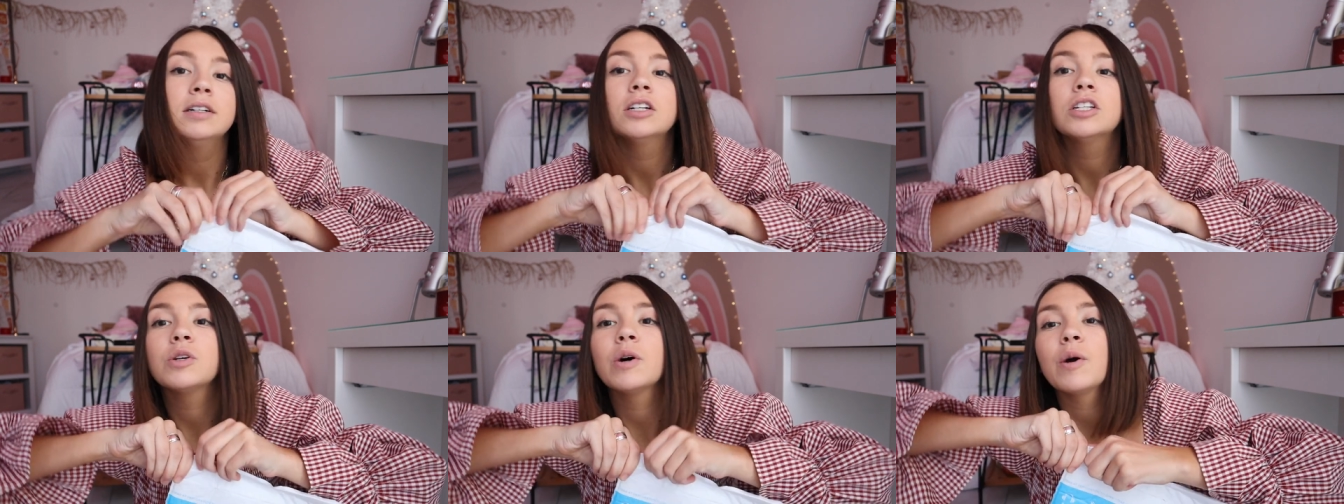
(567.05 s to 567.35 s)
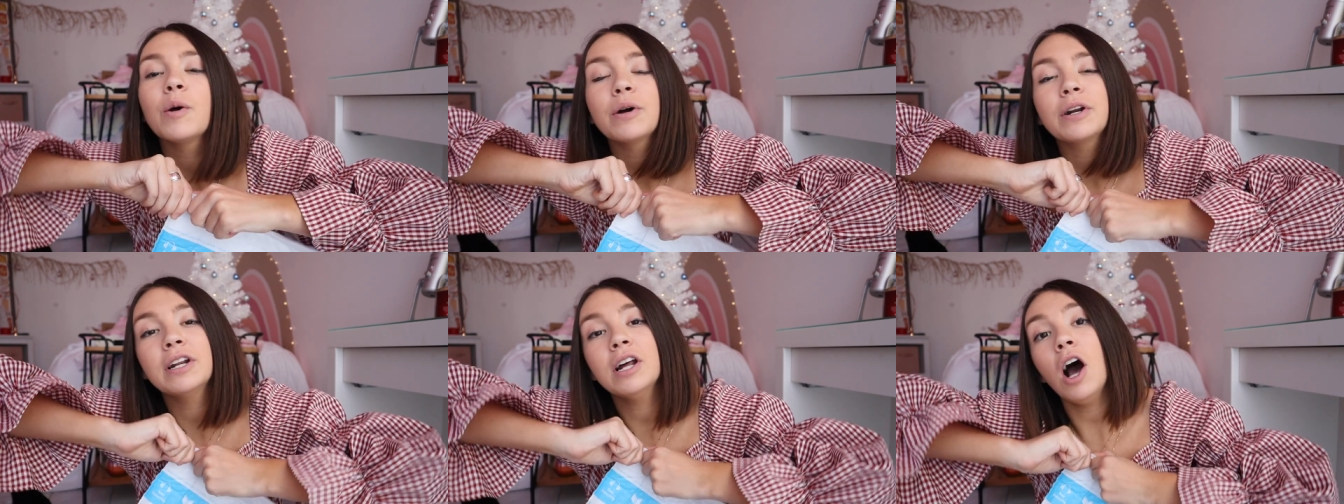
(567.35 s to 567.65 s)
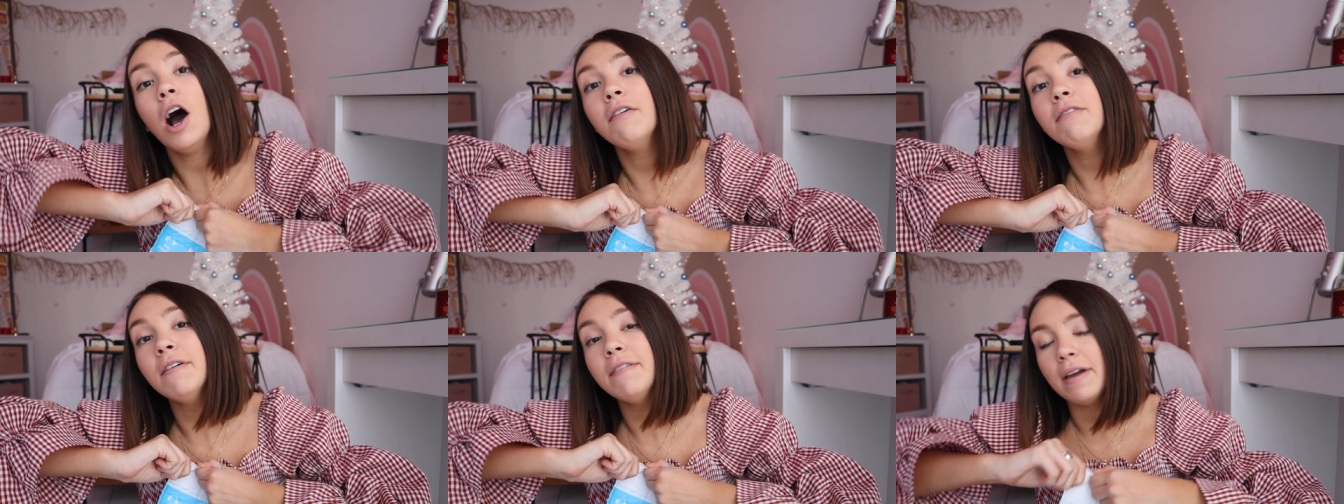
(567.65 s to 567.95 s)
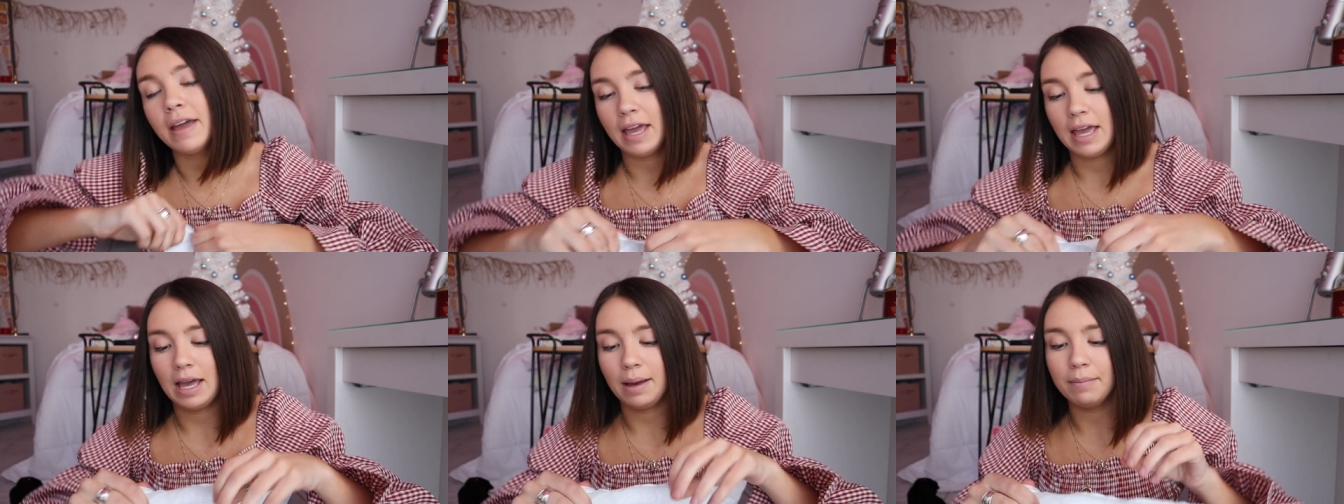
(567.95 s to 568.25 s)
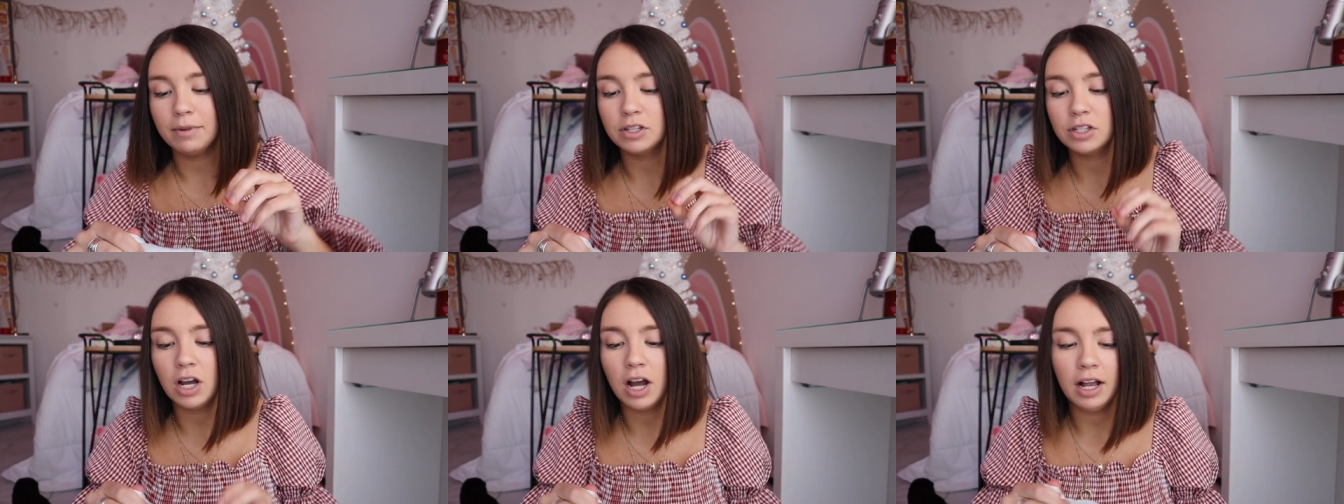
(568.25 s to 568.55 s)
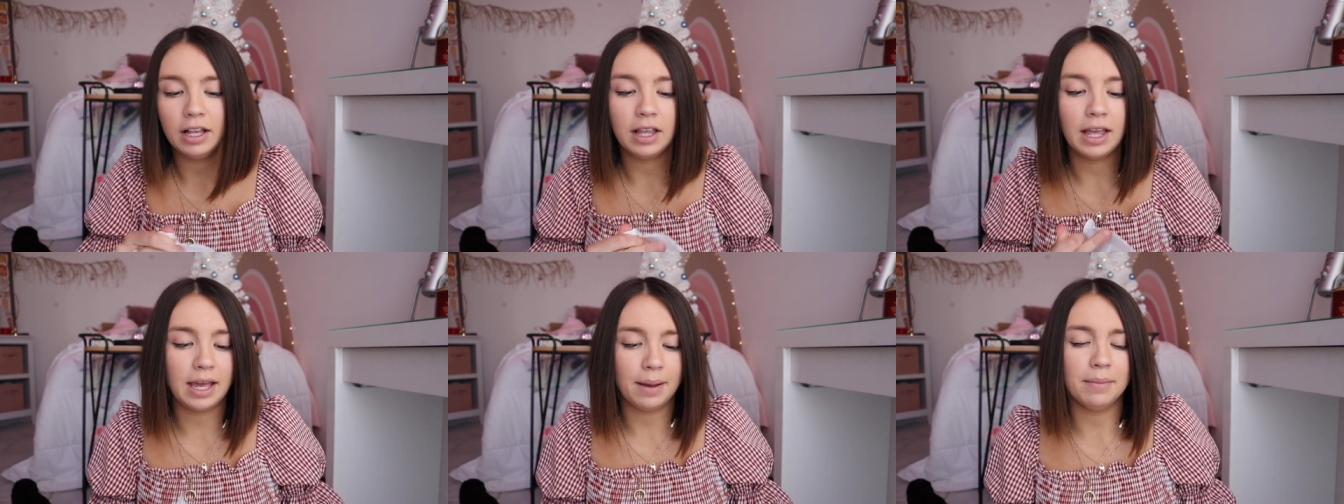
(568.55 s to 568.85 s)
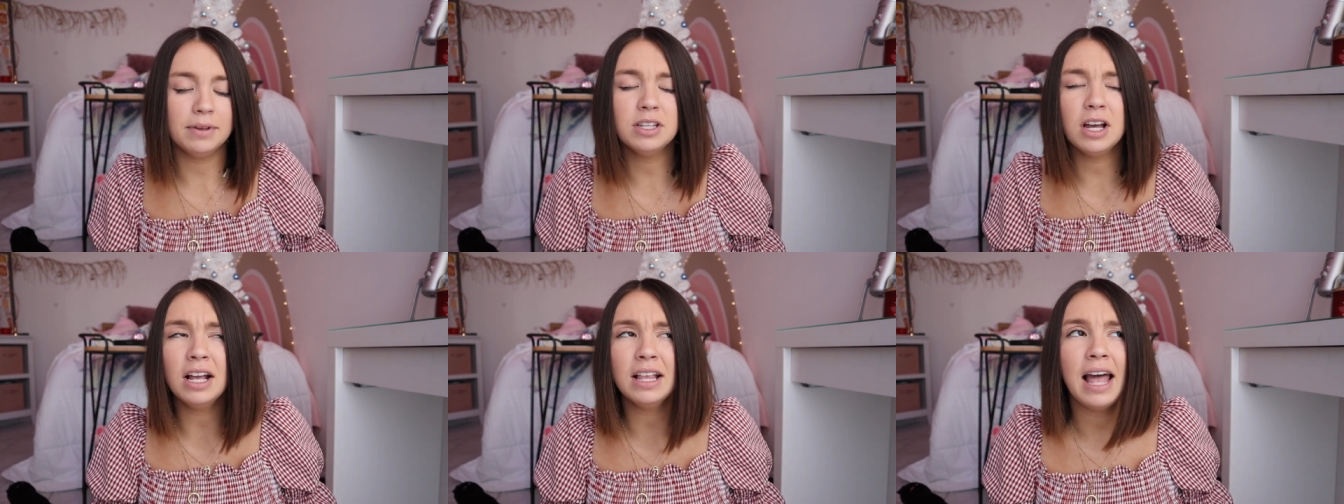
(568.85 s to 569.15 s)
So I ordered it off of Amazon.
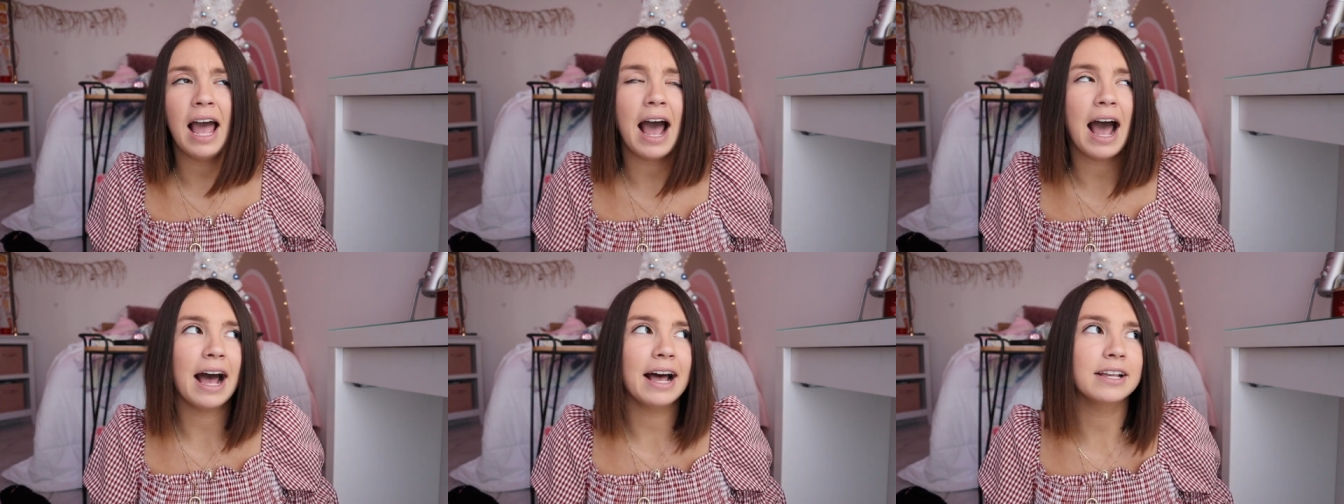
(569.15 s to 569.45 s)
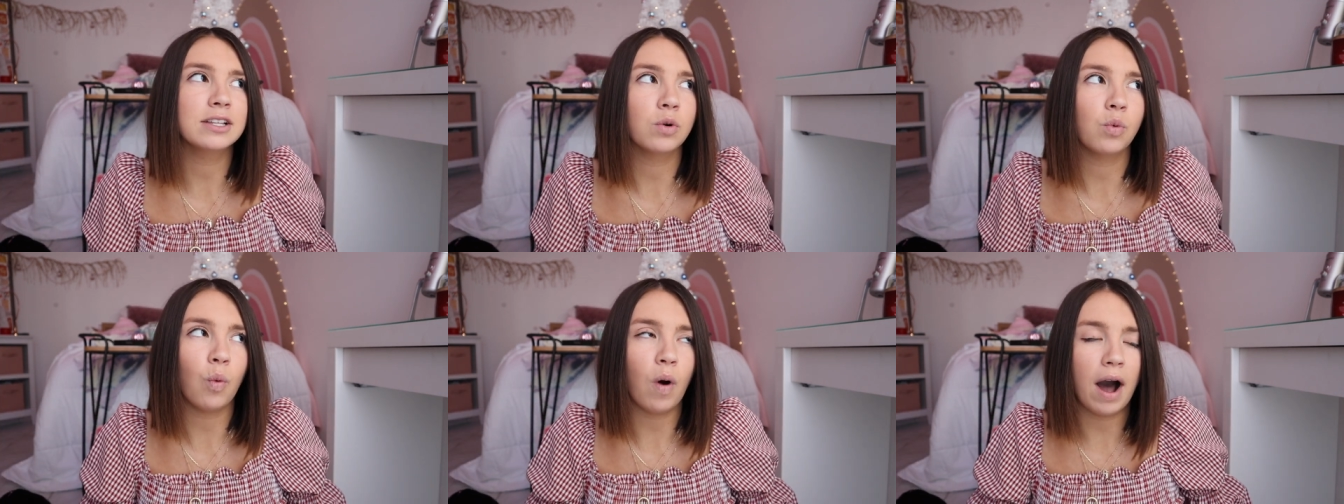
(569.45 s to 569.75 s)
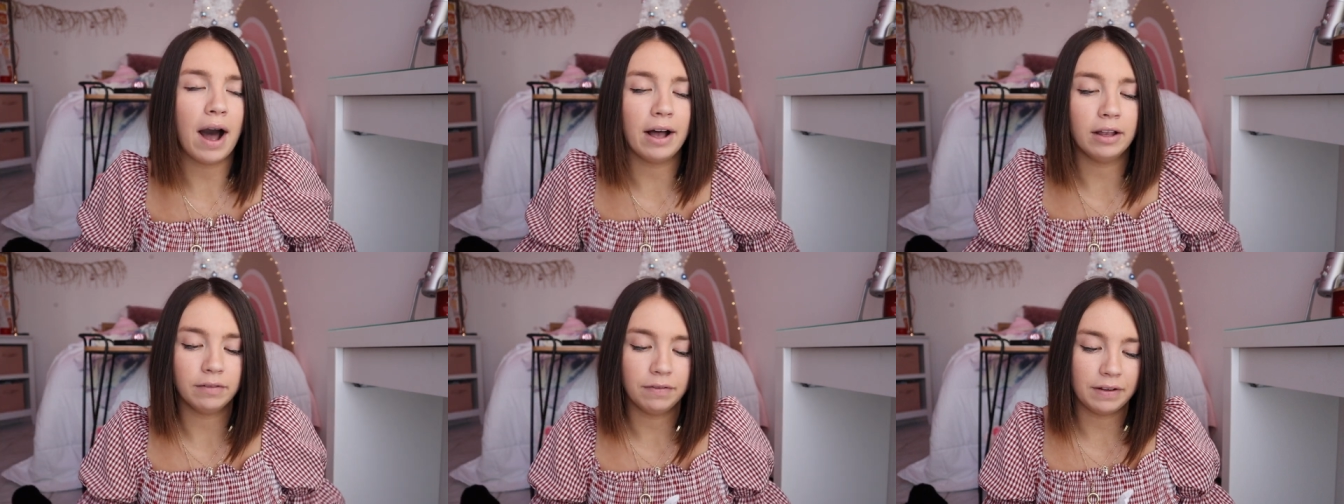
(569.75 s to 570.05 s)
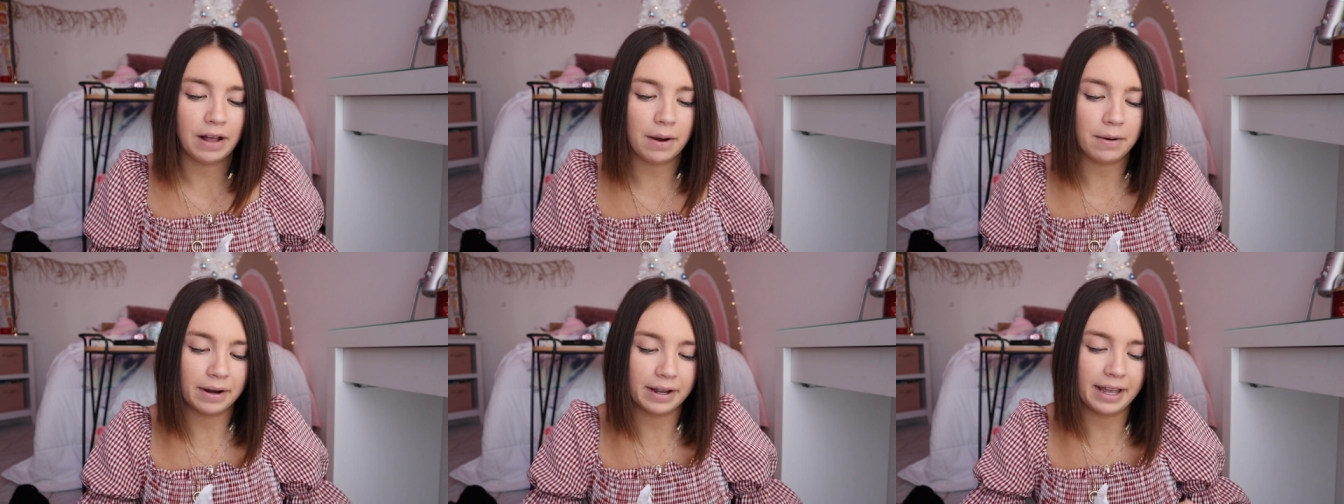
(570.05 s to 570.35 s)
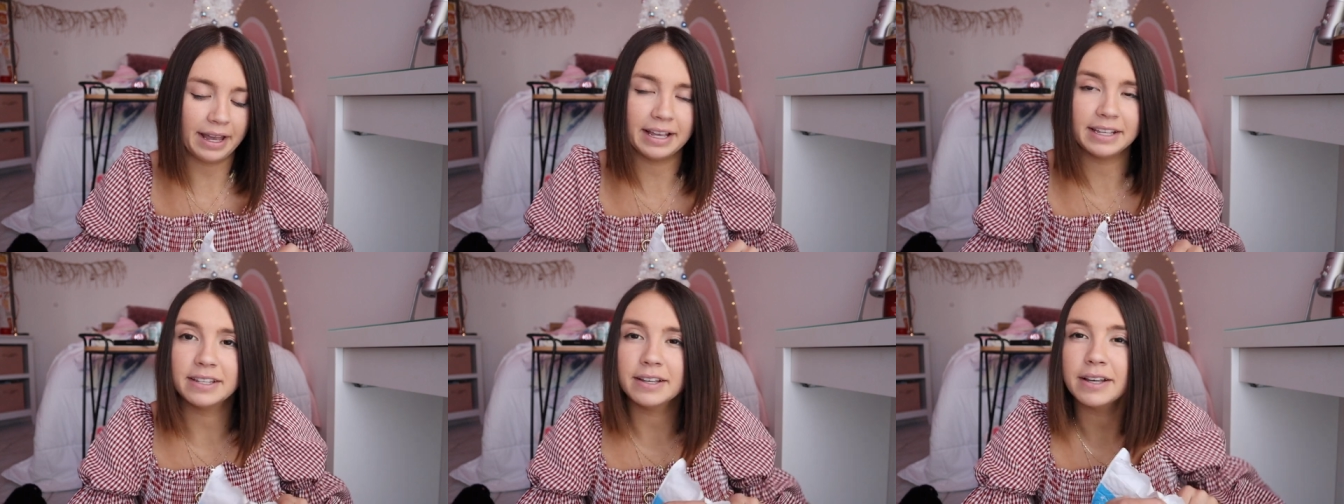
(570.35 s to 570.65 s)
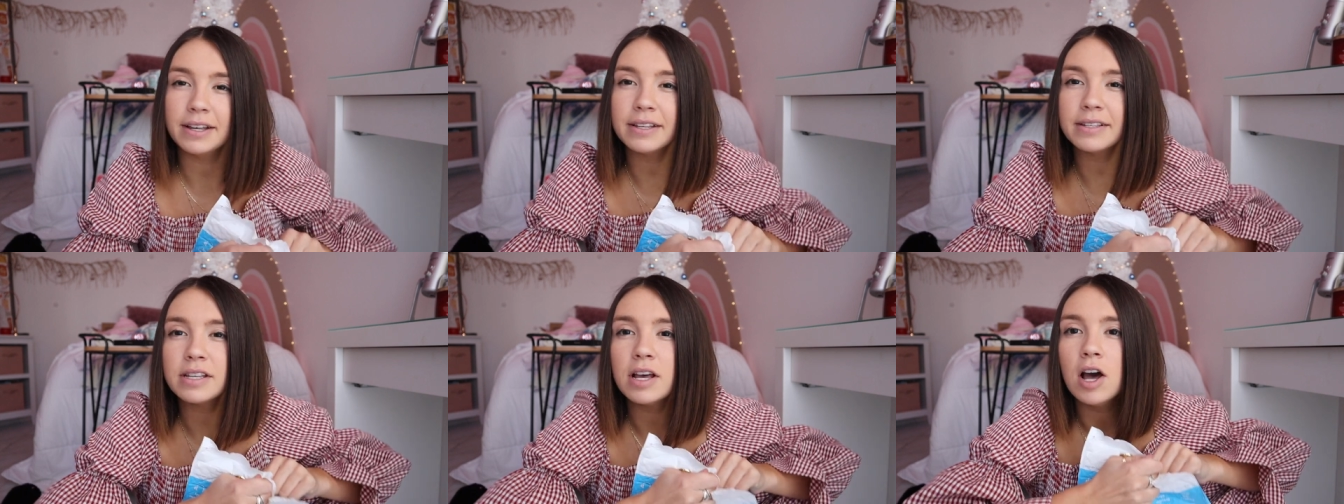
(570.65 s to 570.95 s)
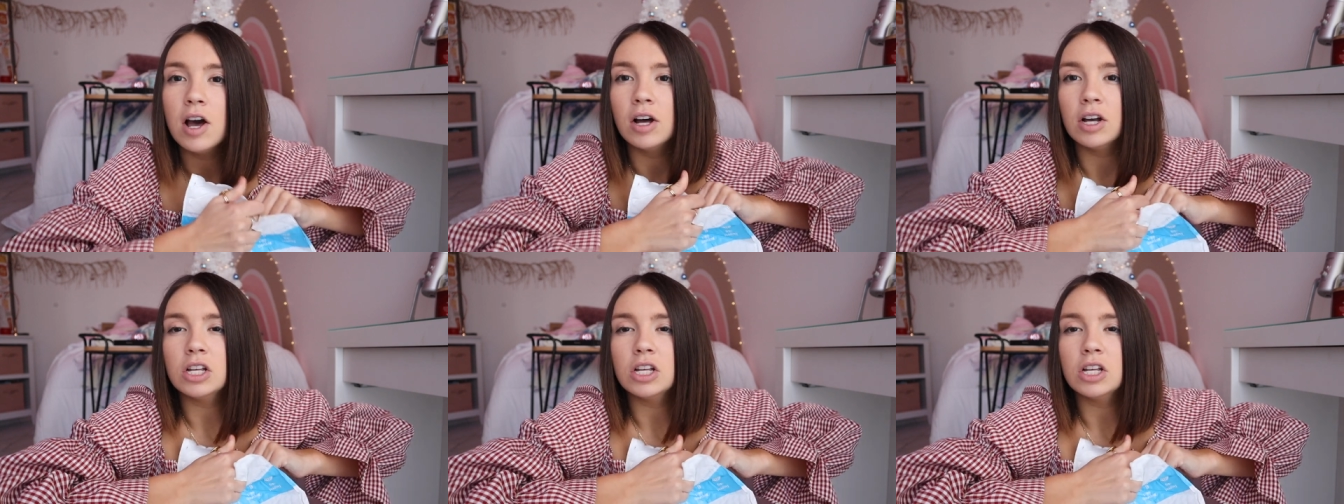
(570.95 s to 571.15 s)
Amazon has wildflower cases